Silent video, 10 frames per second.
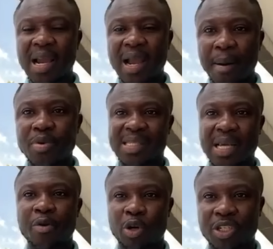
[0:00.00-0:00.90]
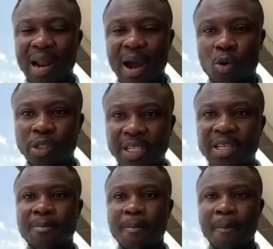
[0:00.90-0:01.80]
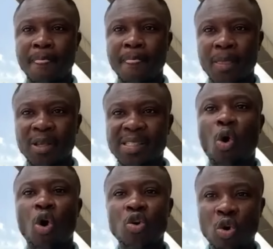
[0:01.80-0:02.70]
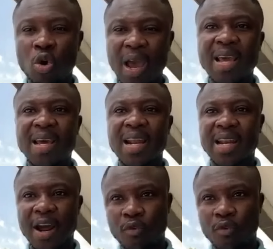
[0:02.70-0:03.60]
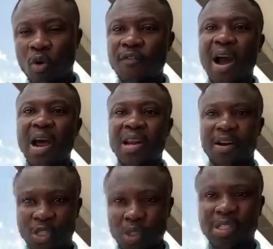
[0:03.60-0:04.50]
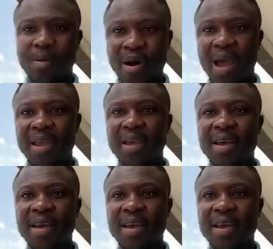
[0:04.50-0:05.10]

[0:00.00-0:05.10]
Gabia Saro Chedakudi say or not and then a down for profile Chris Hughton by